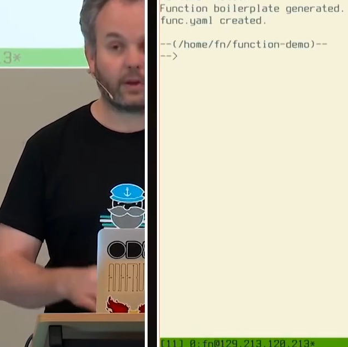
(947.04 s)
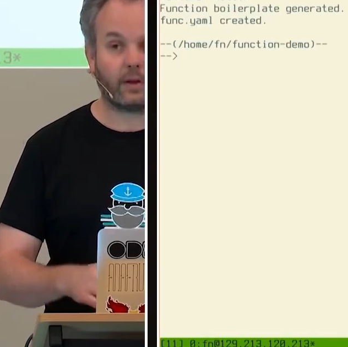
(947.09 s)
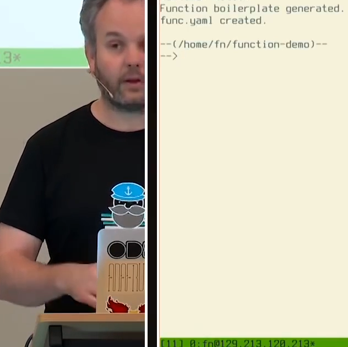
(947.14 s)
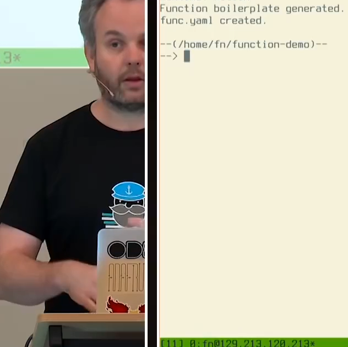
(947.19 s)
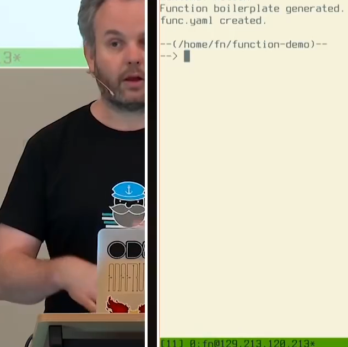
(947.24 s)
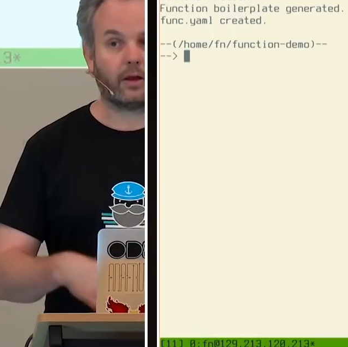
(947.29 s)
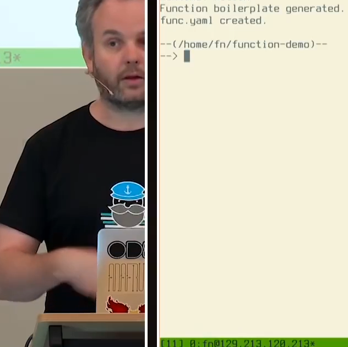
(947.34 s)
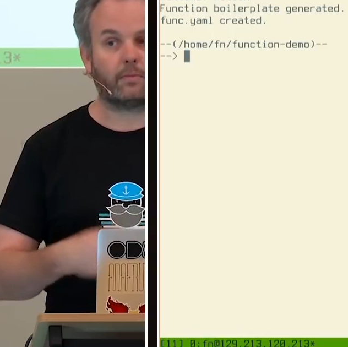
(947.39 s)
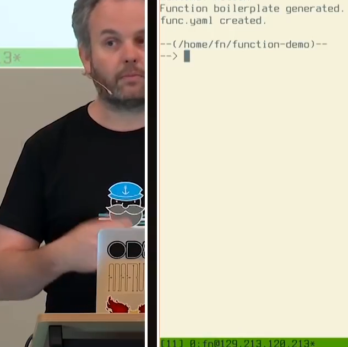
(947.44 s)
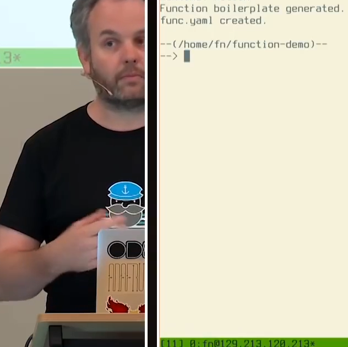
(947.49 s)

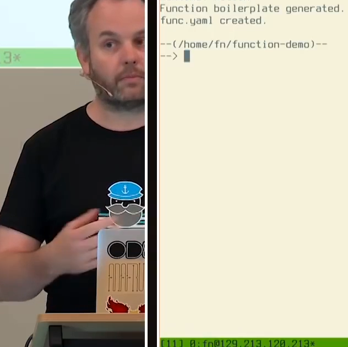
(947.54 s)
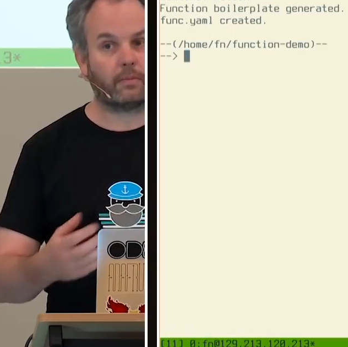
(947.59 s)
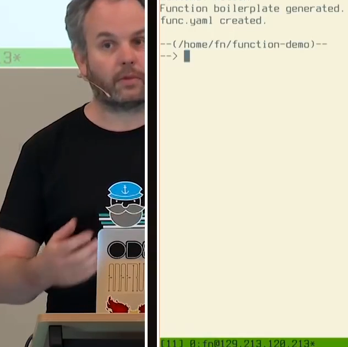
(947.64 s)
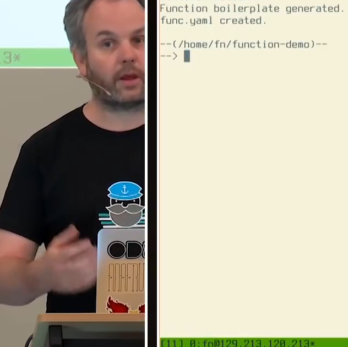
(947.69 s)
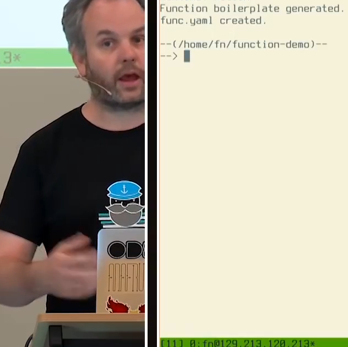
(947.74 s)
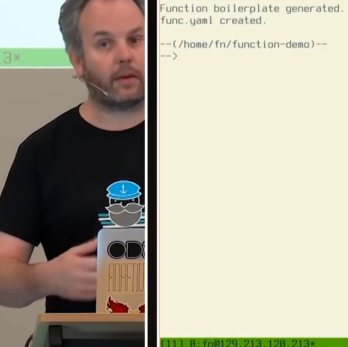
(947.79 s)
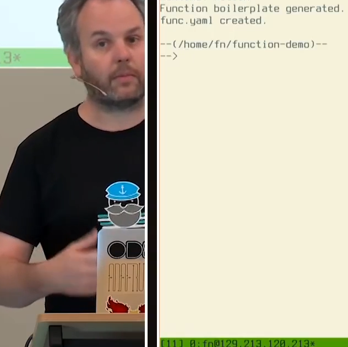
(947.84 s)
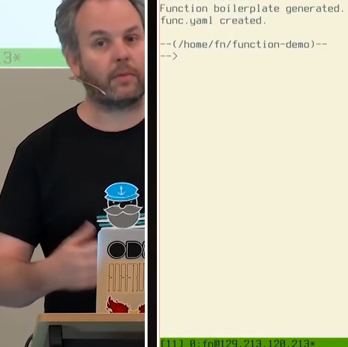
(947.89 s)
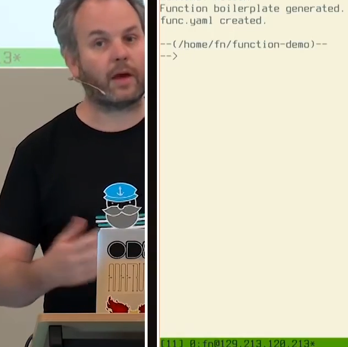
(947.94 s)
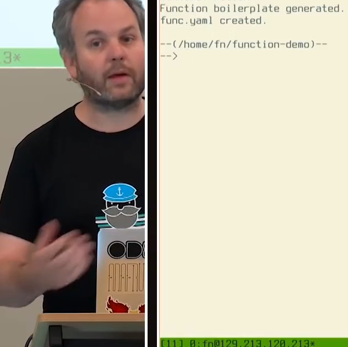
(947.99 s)
like
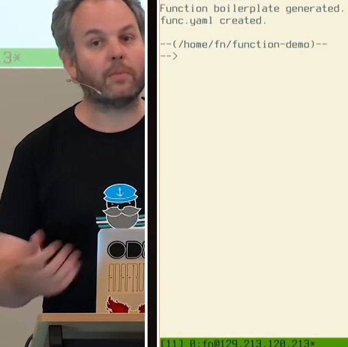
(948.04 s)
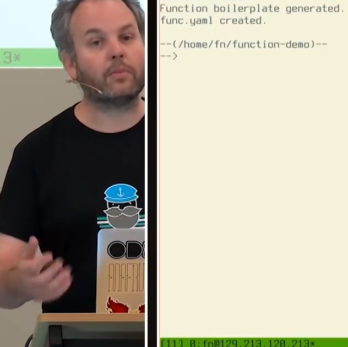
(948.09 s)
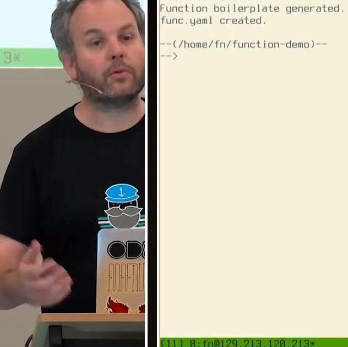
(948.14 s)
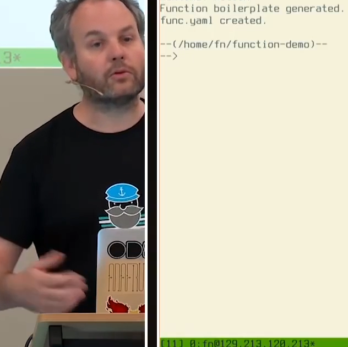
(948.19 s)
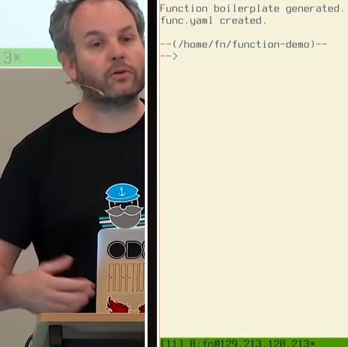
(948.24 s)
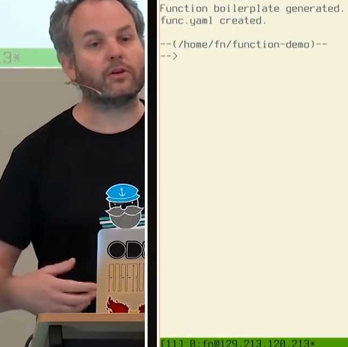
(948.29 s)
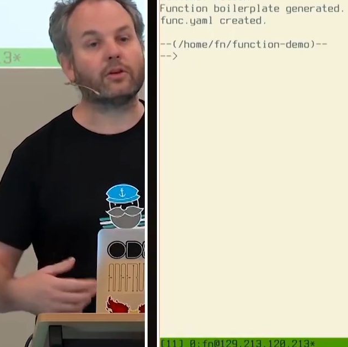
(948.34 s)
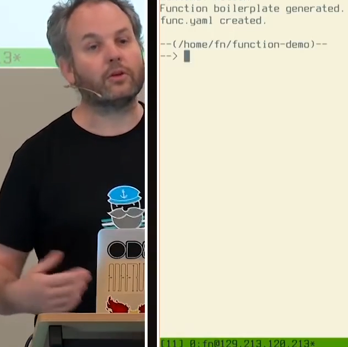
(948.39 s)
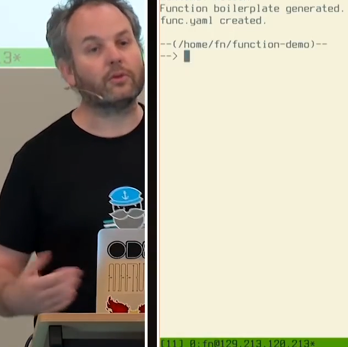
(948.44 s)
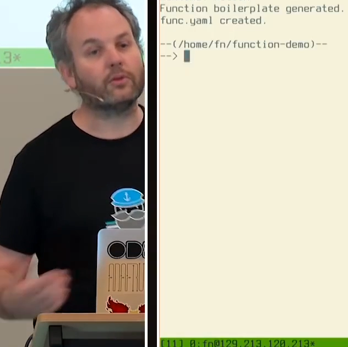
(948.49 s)
able
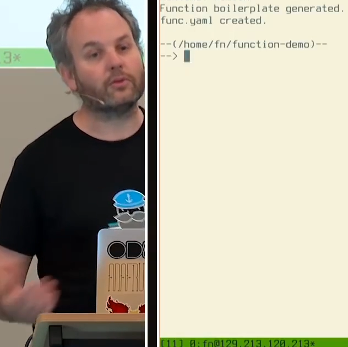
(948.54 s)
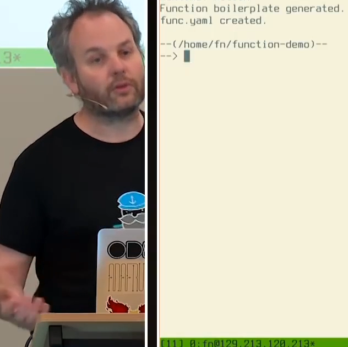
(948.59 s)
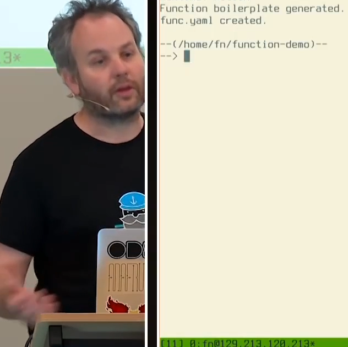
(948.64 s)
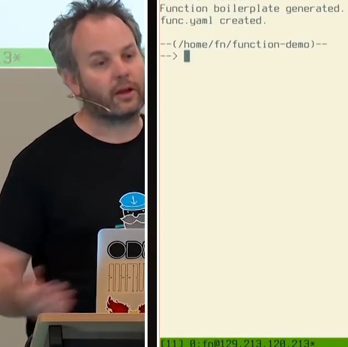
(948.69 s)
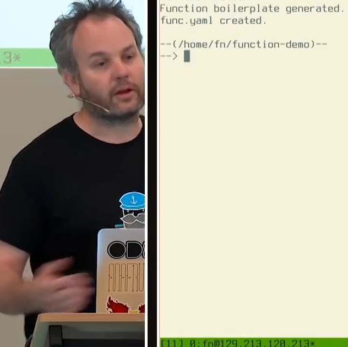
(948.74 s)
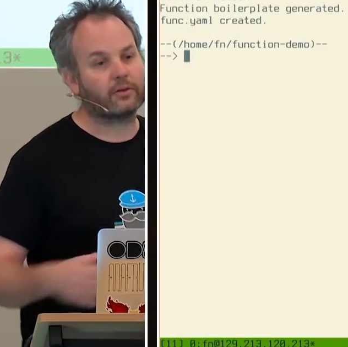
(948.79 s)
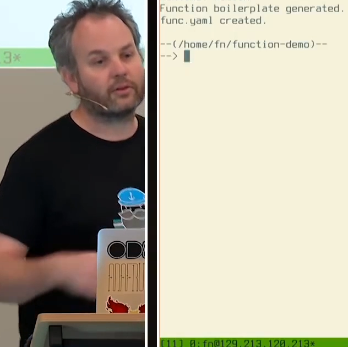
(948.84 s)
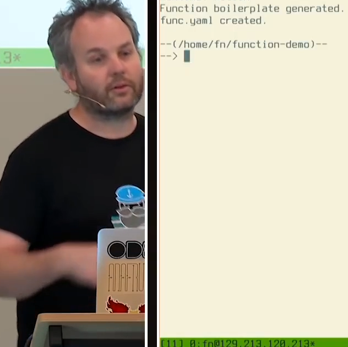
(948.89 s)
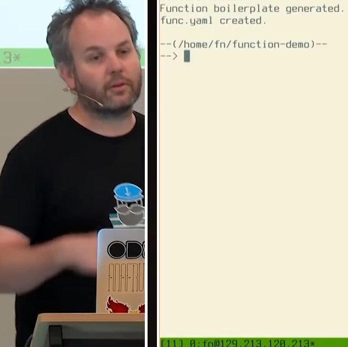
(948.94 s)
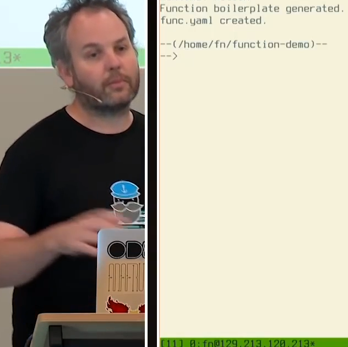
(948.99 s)
to use
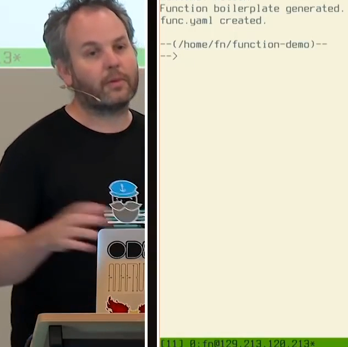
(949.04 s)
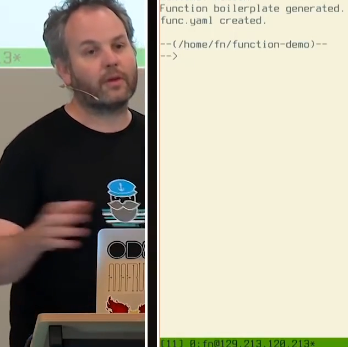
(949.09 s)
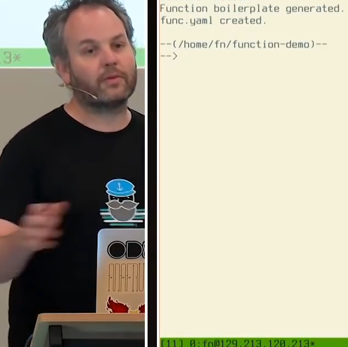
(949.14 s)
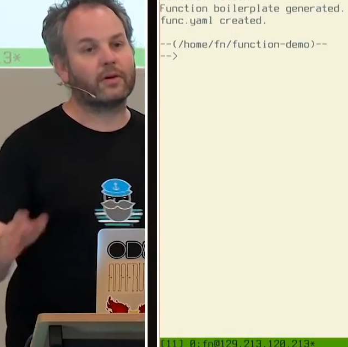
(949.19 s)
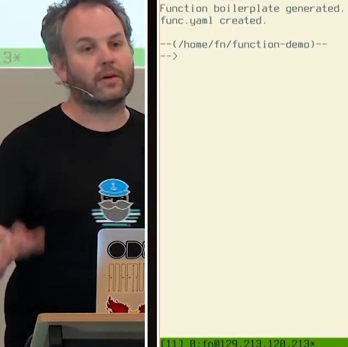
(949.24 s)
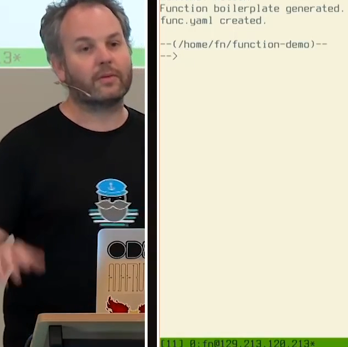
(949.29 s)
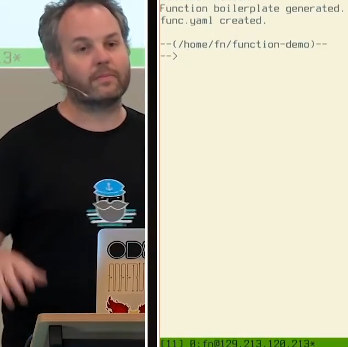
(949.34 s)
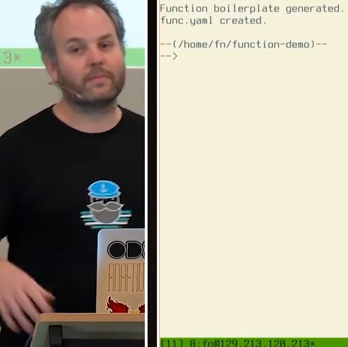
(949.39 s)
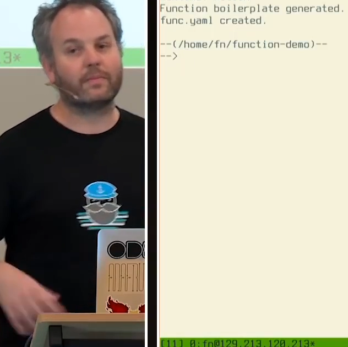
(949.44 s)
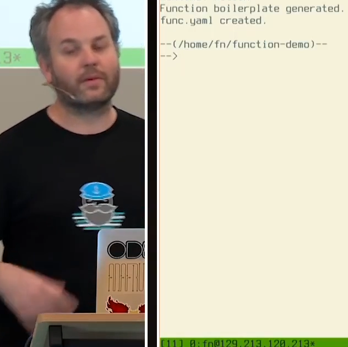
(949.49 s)
like some
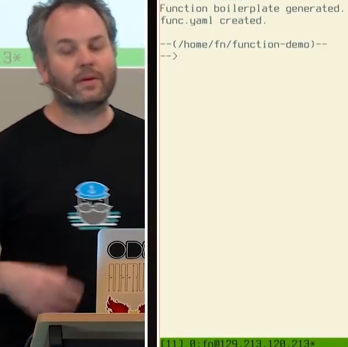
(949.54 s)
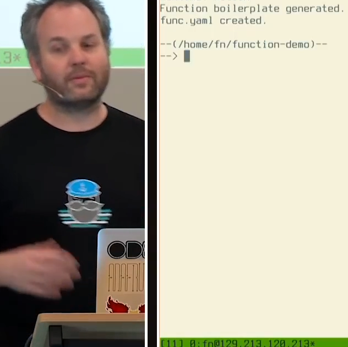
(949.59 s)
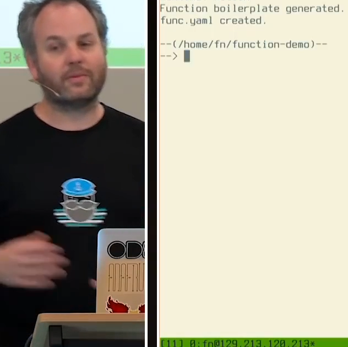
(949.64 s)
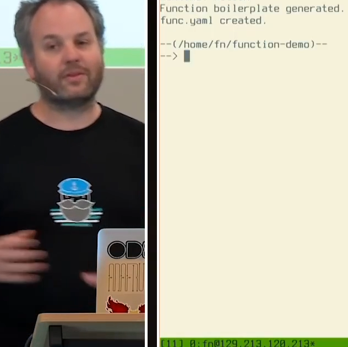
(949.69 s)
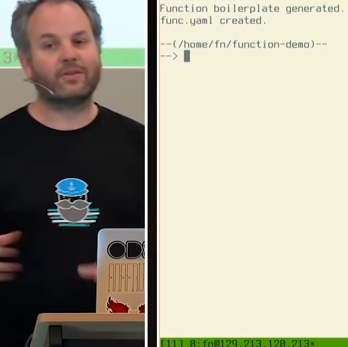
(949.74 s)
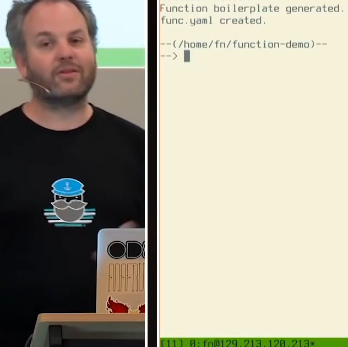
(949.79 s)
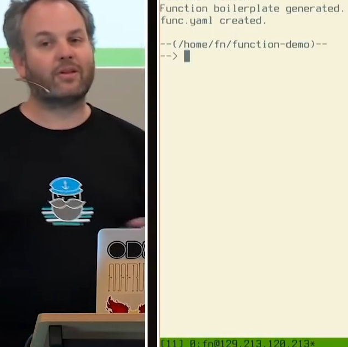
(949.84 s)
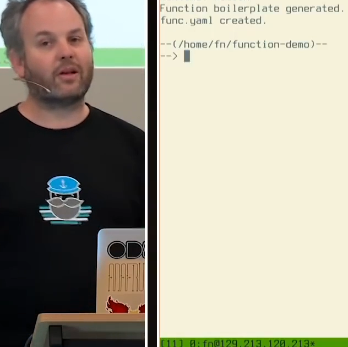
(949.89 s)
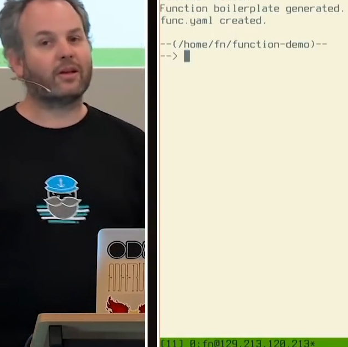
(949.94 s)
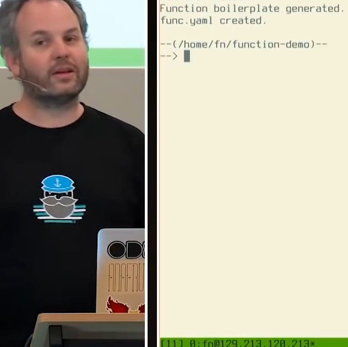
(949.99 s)
other
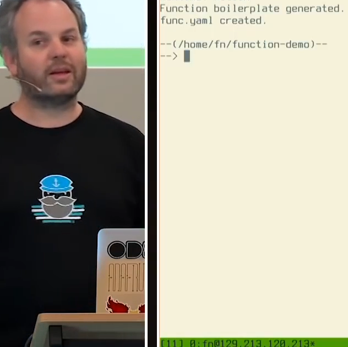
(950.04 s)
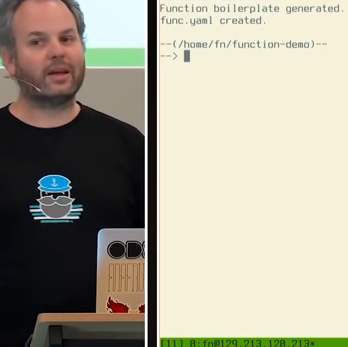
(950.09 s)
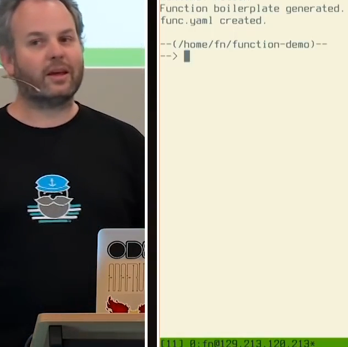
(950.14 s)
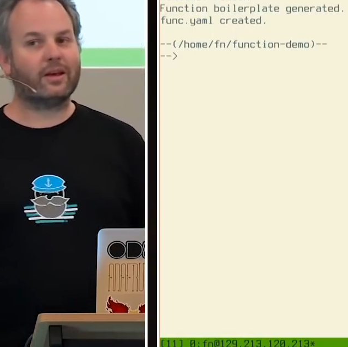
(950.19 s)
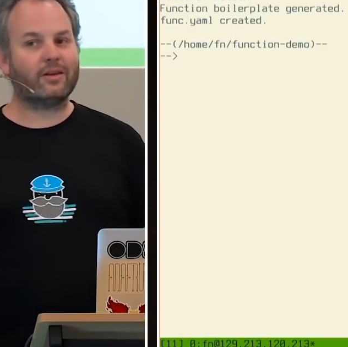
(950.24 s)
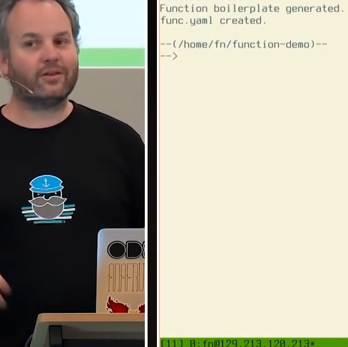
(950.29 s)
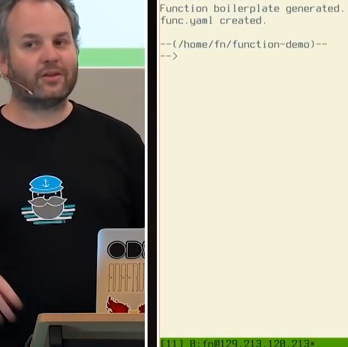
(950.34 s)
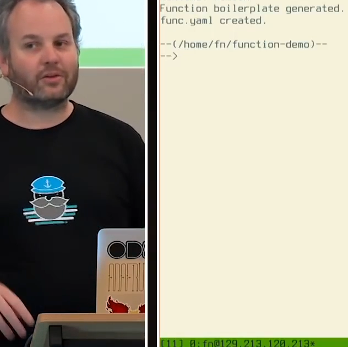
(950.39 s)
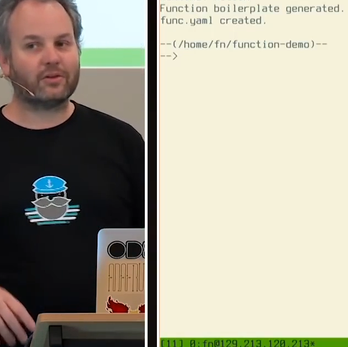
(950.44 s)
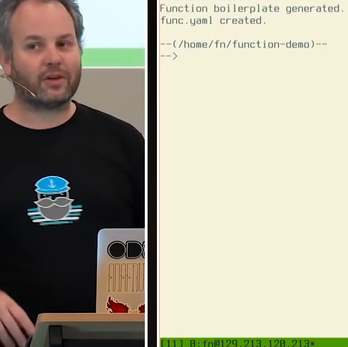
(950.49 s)
slightly
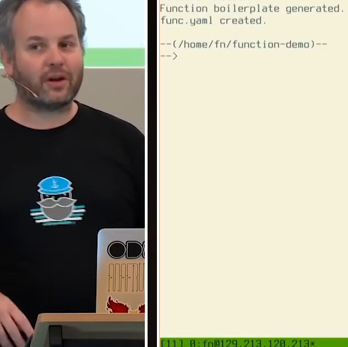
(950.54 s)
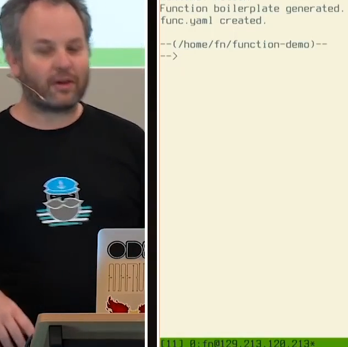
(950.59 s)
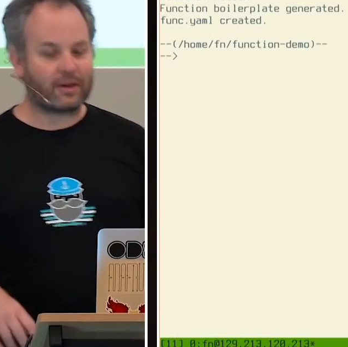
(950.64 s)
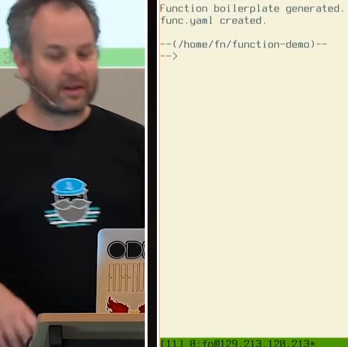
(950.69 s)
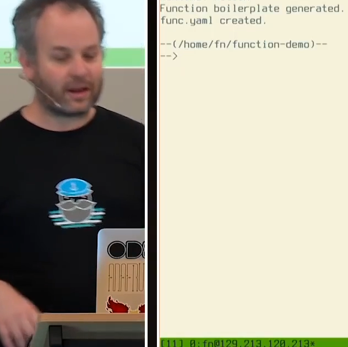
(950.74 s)
esoteric